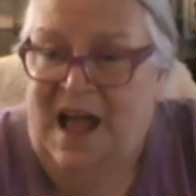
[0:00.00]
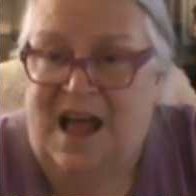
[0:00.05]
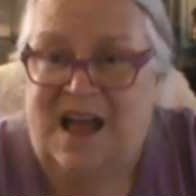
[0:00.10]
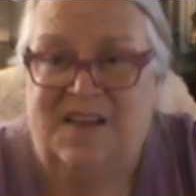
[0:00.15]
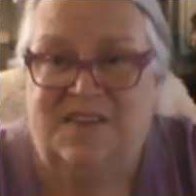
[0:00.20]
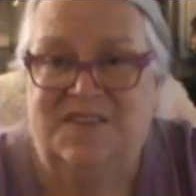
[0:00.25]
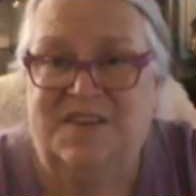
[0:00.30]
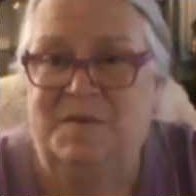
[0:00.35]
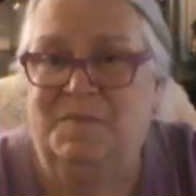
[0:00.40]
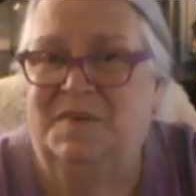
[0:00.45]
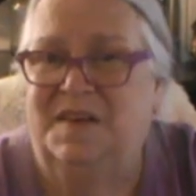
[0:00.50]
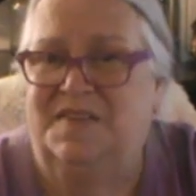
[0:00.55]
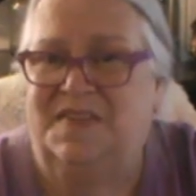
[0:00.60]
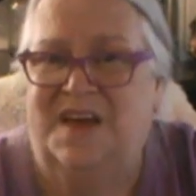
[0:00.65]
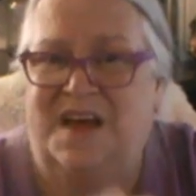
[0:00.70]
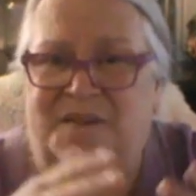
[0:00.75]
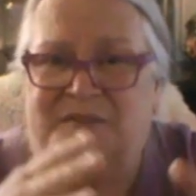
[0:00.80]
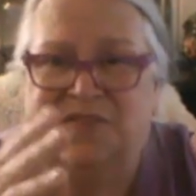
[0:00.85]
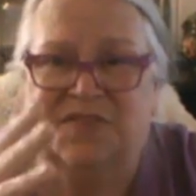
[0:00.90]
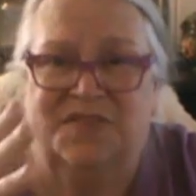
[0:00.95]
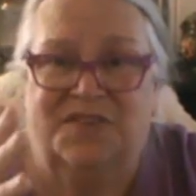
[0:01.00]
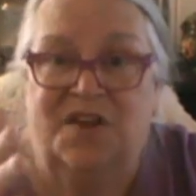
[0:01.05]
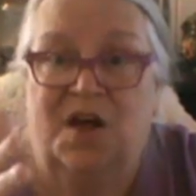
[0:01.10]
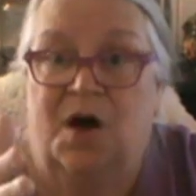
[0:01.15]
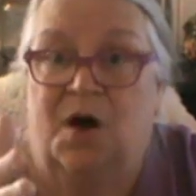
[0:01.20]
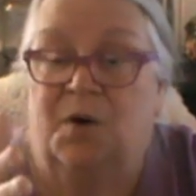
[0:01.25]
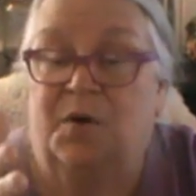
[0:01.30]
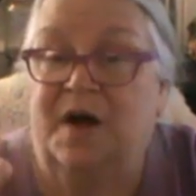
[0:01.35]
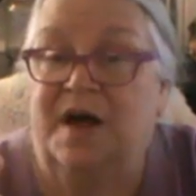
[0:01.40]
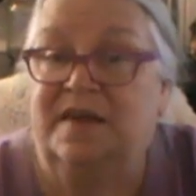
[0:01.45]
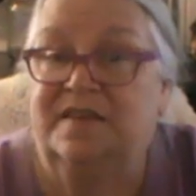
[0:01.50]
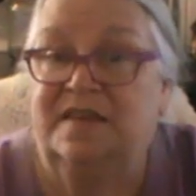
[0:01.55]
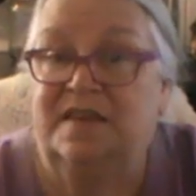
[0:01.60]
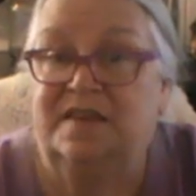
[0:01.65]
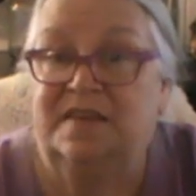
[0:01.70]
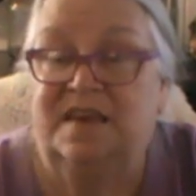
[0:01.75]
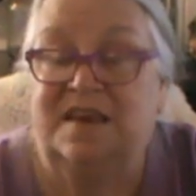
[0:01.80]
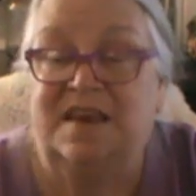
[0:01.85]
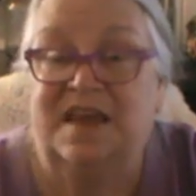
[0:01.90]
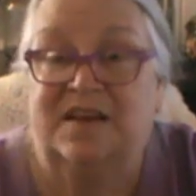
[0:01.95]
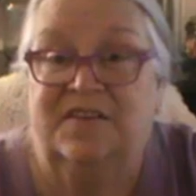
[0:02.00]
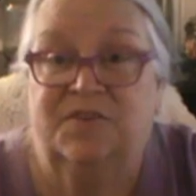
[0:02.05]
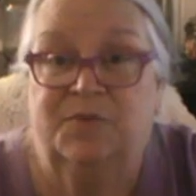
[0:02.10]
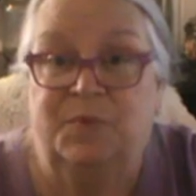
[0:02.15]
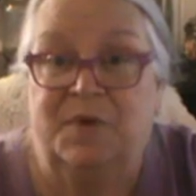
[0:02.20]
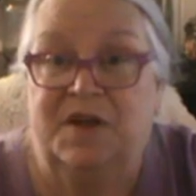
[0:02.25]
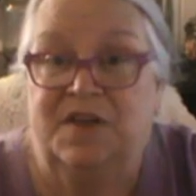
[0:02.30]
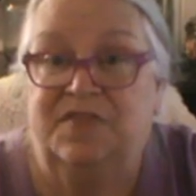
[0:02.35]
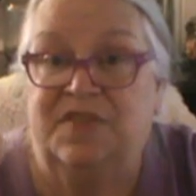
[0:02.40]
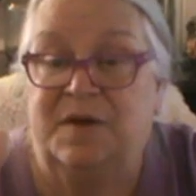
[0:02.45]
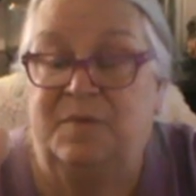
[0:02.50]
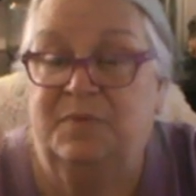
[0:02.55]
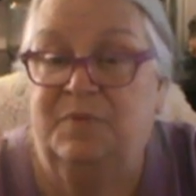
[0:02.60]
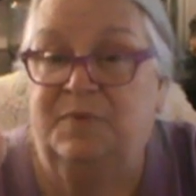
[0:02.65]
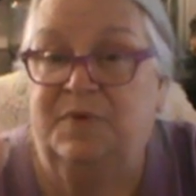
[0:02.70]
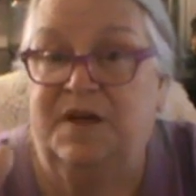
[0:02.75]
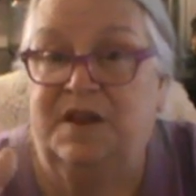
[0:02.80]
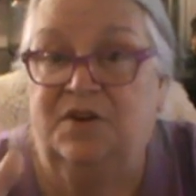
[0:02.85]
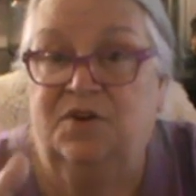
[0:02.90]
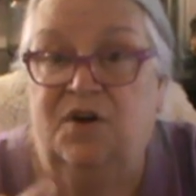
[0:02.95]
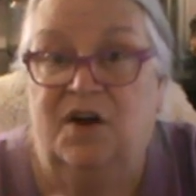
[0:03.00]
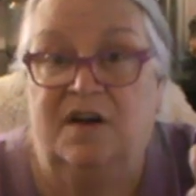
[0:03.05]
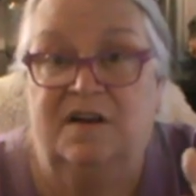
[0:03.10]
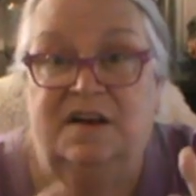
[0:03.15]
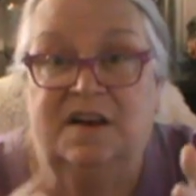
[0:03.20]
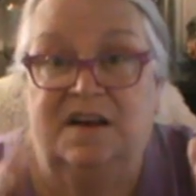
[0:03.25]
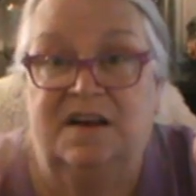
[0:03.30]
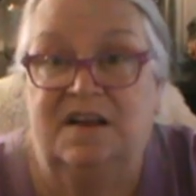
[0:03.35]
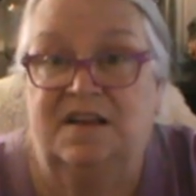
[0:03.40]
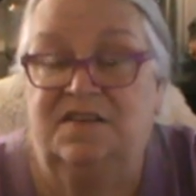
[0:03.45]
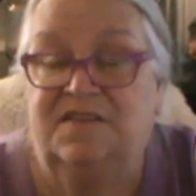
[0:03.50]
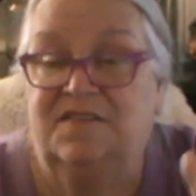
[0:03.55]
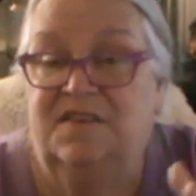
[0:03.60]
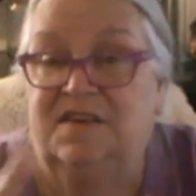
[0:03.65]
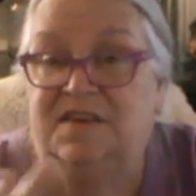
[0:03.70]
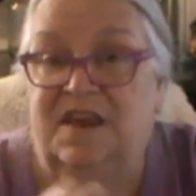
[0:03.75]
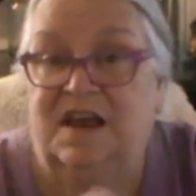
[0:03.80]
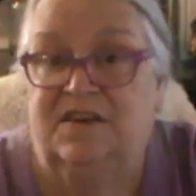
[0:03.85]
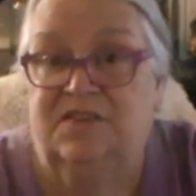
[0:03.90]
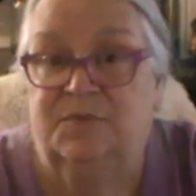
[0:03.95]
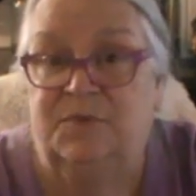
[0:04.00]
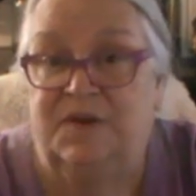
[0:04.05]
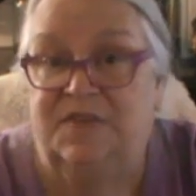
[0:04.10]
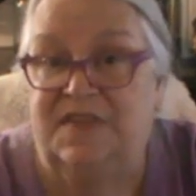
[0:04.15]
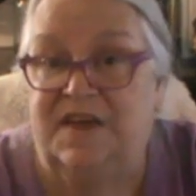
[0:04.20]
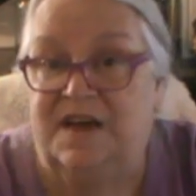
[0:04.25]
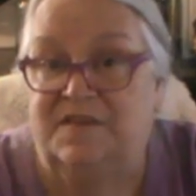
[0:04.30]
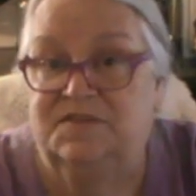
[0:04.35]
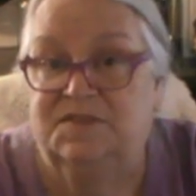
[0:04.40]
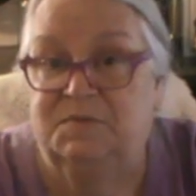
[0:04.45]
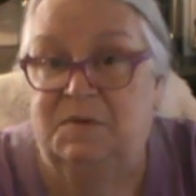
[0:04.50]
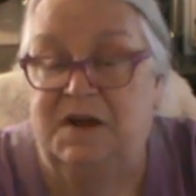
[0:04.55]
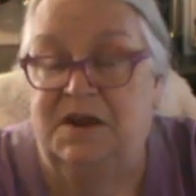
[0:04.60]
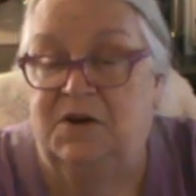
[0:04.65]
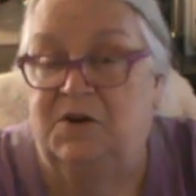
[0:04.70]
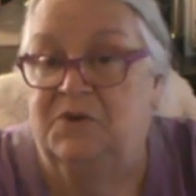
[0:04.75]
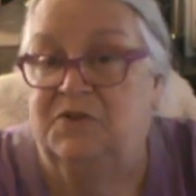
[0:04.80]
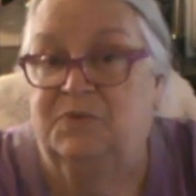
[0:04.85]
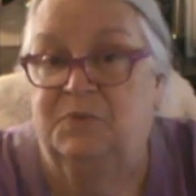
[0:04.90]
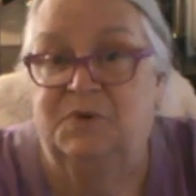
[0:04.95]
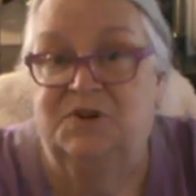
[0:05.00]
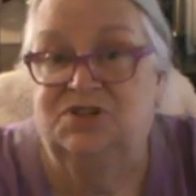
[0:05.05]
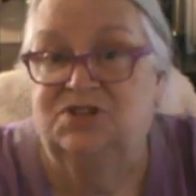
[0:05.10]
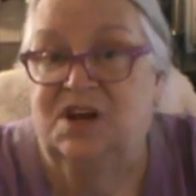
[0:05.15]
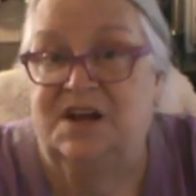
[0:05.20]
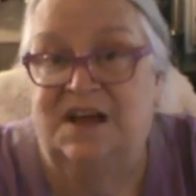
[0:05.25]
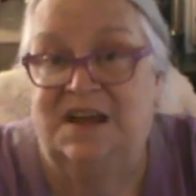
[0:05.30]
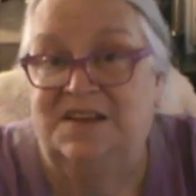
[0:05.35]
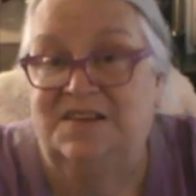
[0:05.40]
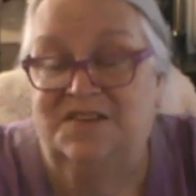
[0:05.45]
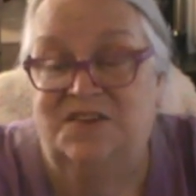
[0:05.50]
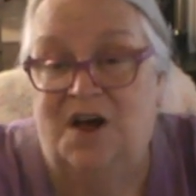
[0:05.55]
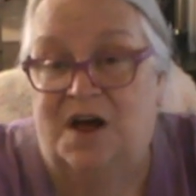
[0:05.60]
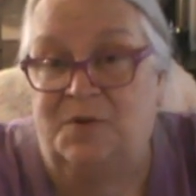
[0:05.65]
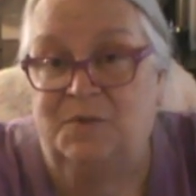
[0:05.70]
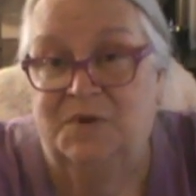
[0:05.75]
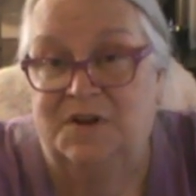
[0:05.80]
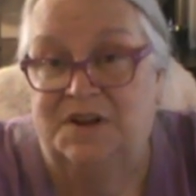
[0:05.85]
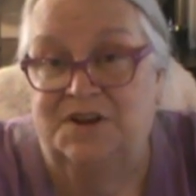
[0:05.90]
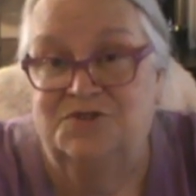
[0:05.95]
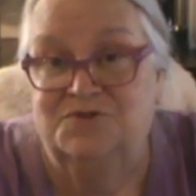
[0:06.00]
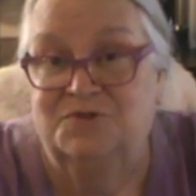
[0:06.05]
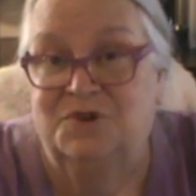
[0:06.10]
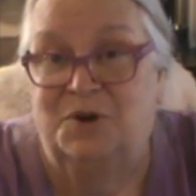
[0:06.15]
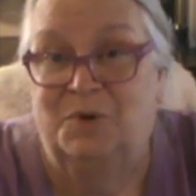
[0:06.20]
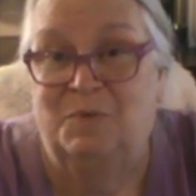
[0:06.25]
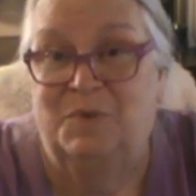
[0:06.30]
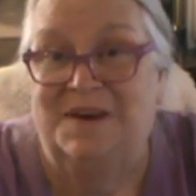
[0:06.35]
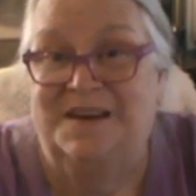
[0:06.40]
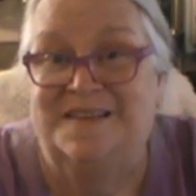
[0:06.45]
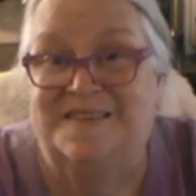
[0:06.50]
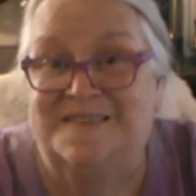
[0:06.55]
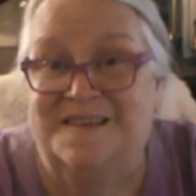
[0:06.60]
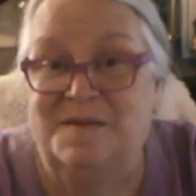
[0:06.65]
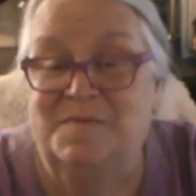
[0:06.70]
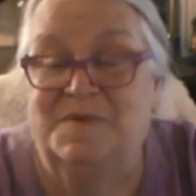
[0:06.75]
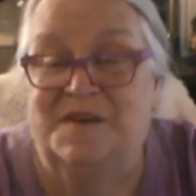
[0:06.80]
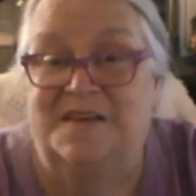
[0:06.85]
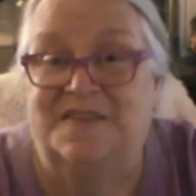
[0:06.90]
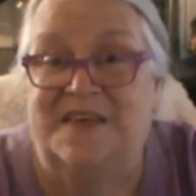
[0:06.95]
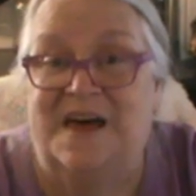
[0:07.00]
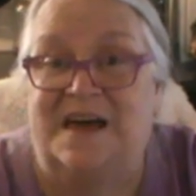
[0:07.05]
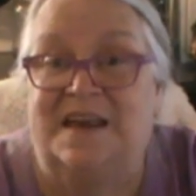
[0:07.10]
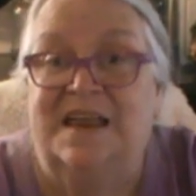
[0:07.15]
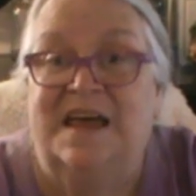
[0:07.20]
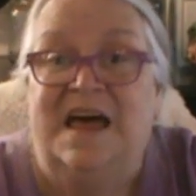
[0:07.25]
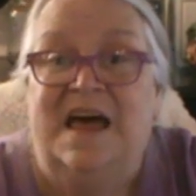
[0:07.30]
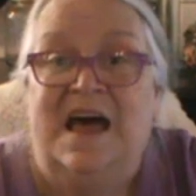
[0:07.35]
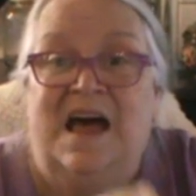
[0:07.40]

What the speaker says: it seems like they have snow, and then the next week they plant a garden, and then the next week they have tomatoes, which it's not really true, but it seems like that.